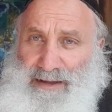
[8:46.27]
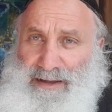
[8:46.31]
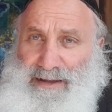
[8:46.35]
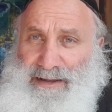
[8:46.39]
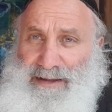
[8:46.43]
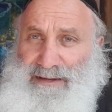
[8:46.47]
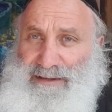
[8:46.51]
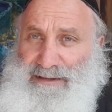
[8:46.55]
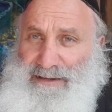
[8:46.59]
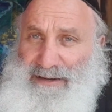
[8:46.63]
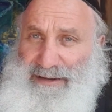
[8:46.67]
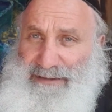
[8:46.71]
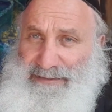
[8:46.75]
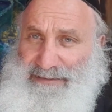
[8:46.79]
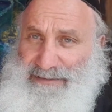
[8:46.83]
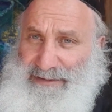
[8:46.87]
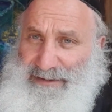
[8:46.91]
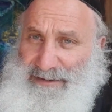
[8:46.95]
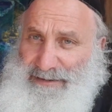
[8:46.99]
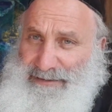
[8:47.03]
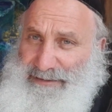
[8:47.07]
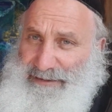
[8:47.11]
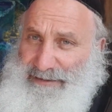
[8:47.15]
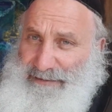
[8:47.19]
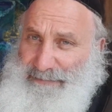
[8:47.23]
He liked the
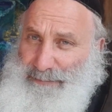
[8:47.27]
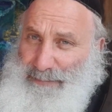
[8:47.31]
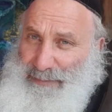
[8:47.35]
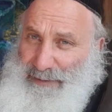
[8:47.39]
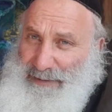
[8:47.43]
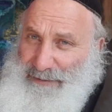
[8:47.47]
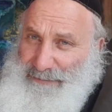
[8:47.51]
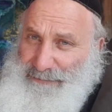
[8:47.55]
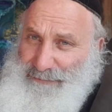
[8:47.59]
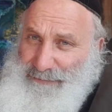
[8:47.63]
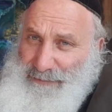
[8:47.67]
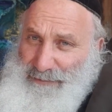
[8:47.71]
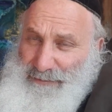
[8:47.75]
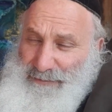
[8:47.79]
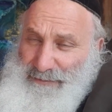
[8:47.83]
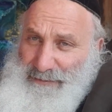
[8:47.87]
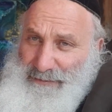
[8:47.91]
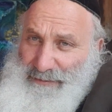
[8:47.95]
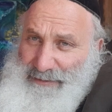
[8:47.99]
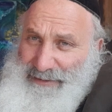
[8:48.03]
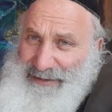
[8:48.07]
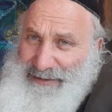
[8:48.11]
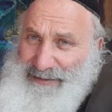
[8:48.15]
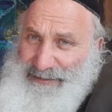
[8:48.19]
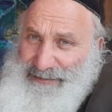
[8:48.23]
idea of being
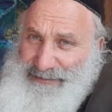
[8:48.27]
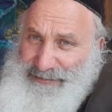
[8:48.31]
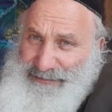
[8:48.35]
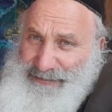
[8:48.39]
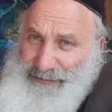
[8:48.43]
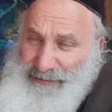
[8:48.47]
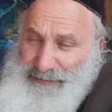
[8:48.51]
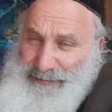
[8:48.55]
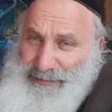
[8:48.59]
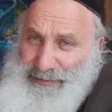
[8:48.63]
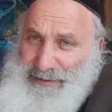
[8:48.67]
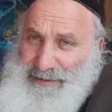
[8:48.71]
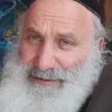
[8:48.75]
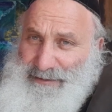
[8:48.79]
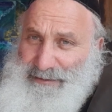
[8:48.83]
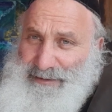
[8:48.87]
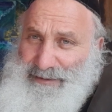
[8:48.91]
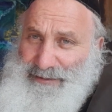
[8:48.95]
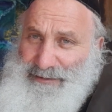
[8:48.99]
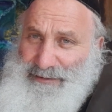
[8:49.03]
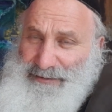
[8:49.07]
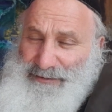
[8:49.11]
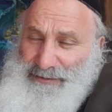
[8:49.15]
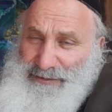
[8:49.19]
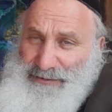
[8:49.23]
further east from here
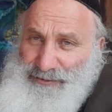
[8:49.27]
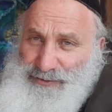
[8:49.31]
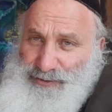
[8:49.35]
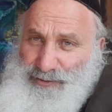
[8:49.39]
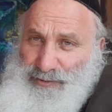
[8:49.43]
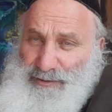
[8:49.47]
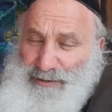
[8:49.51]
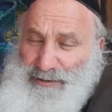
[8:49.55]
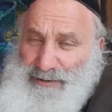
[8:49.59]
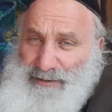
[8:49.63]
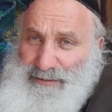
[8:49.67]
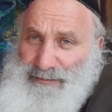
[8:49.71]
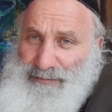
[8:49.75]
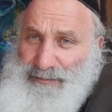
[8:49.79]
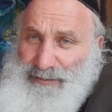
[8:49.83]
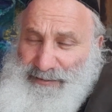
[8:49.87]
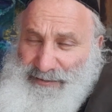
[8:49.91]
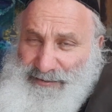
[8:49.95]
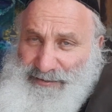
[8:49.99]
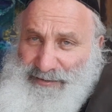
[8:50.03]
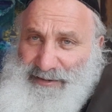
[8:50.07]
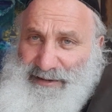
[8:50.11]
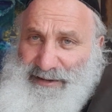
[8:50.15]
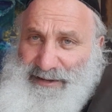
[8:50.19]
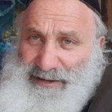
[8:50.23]
in the Jordan,
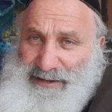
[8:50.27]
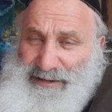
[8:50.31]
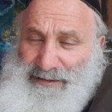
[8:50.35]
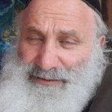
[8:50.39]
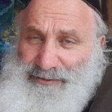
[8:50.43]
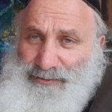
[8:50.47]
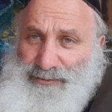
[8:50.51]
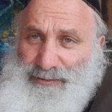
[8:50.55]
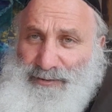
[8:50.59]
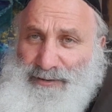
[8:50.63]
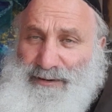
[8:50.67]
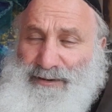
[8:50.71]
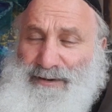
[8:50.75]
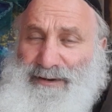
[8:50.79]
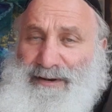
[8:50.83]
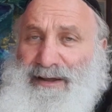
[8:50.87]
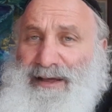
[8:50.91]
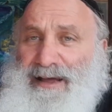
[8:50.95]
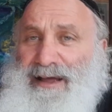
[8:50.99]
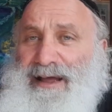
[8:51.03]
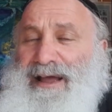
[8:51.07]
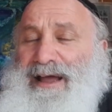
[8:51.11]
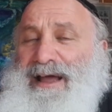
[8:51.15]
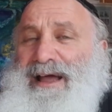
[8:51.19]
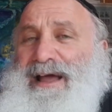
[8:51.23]
what's today Jordan,
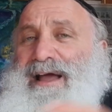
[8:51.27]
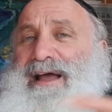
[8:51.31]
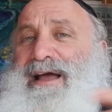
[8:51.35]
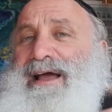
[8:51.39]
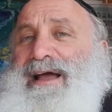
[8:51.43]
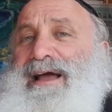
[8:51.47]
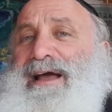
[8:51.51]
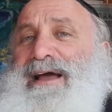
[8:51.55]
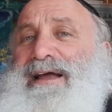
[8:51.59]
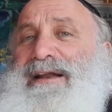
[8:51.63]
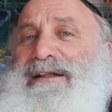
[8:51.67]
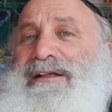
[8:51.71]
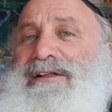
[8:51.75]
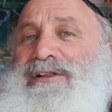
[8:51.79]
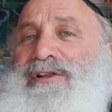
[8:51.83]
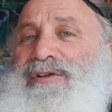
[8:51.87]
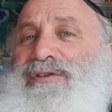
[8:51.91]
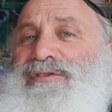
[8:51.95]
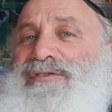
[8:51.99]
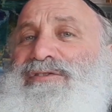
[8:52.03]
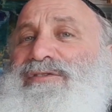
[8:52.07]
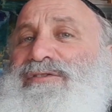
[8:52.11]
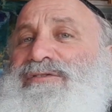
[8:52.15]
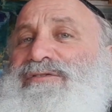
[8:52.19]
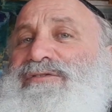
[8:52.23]
and
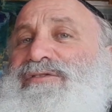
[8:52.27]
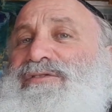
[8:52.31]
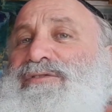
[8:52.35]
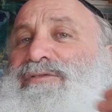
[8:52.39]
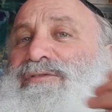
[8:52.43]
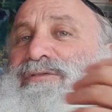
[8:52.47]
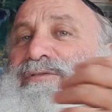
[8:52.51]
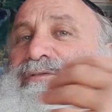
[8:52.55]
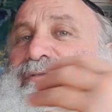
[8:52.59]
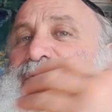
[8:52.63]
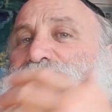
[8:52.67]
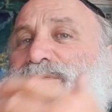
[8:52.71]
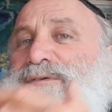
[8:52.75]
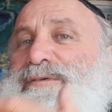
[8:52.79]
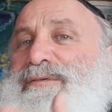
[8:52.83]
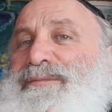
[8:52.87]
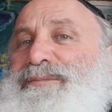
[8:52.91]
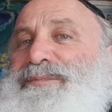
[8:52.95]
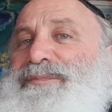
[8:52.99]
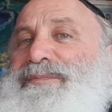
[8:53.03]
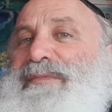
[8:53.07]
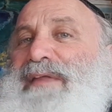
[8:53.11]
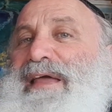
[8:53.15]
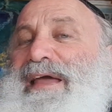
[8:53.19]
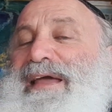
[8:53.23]
closer to
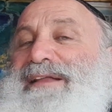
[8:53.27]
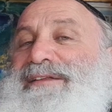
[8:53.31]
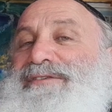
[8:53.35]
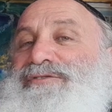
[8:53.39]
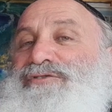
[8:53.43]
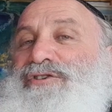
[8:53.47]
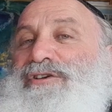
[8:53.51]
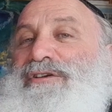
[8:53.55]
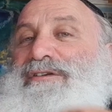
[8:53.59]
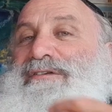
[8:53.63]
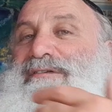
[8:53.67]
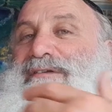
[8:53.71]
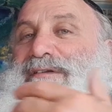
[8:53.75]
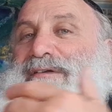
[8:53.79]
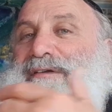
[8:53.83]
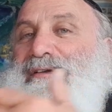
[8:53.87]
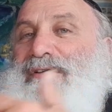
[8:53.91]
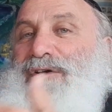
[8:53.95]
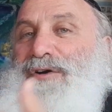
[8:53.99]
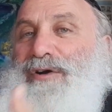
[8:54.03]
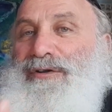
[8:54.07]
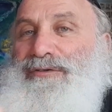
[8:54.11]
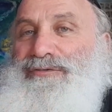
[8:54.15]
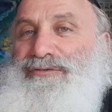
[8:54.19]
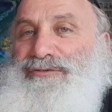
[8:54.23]
ancient
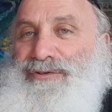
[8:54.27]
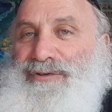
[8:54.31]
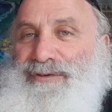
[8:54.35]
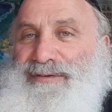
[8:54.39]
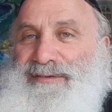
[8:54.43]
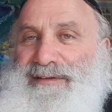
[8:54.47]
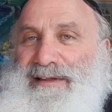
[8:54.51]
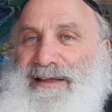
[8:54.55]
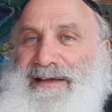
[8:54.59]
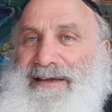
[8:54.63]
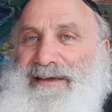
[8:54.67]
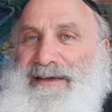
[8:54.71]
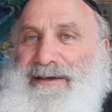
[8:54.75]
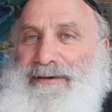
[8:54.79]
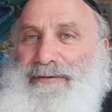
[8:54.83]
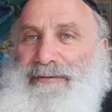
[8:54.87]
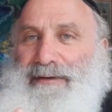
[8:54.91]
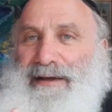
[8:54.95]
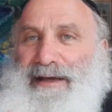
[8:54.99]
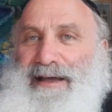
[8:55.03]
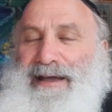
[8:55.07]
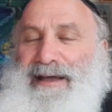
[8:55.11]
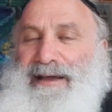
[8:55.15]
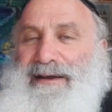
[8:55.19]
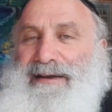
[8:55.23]
cultures like
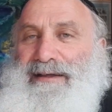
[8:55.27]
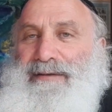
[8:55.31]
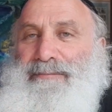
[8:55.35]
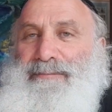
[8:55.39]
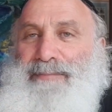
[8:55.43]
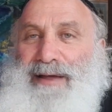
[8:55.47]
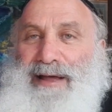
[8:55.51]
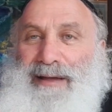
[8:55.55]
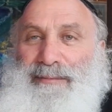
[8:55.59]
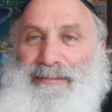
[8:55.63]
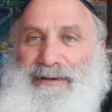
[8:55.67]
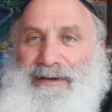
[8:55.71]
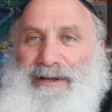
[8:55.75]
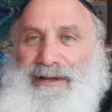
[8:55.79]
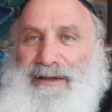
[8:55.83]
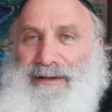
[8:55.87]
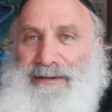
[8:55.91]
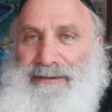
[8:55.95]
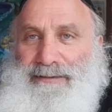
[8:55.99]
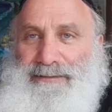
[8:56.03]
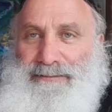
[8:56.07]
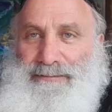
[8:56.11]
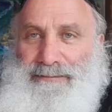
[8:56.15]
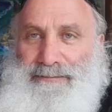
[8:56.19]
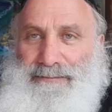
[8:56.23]
Iran and
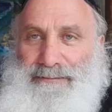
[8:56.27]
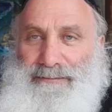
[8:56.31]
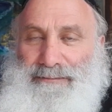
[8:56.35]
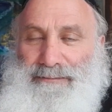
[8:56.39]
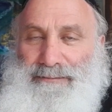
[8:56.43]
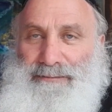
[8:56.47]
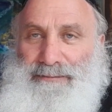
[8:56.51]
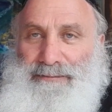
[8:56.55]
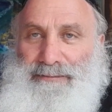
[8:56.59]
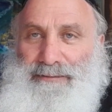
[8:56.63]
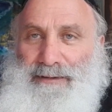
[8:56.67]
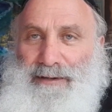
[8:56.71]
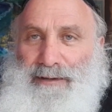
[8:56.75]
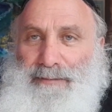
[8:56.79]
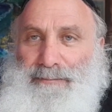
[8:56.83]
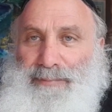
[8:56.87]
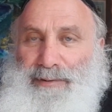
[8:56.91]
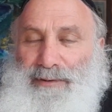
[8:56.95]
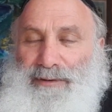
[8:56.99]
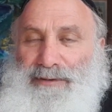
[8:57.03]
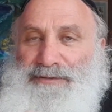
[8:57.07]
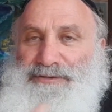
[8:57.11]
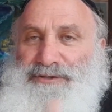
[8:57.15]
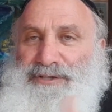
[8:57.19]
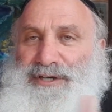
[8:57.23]
Babylon.
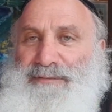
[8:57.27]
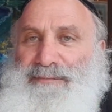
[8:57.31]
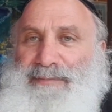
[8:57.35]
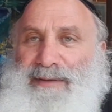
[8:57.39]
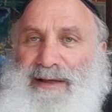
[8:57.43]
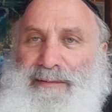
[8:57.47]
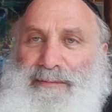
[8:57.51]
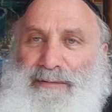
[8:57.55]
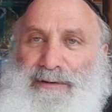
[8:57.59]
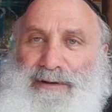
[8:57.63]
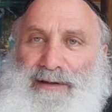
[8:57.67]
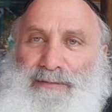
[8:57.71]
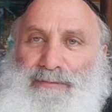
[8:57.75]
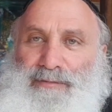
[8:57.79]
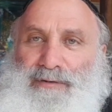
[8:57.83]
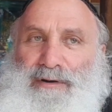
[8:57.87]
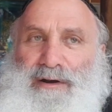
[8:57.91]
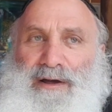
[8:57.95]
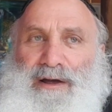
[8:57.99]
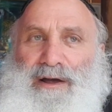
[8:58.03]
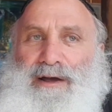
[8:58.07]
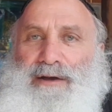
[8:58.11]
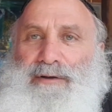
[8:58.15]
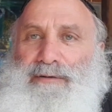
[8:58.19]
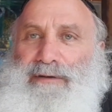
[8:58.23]
Persia and Babylon were
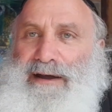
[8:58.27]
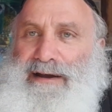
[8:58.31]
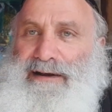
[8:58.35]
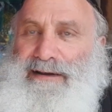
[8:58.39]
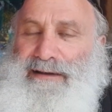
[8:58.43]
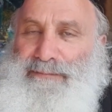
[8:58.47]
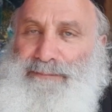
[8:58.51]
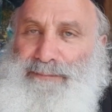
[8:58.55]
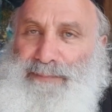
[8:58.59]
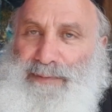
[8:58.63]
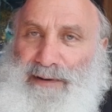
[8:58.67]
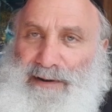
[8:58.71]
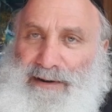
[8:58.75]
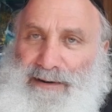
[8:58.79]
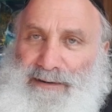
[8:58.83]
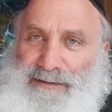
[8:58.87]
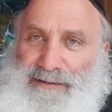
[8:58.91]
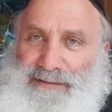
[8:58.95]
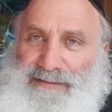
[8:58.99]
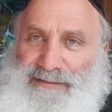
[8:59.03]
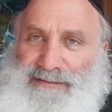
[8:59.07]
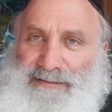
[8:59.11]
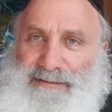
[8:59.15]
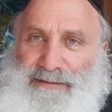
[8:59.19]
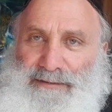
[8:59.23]
great
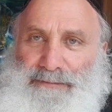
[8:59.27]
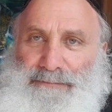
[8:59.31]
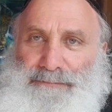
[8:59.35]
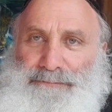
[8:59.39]
empires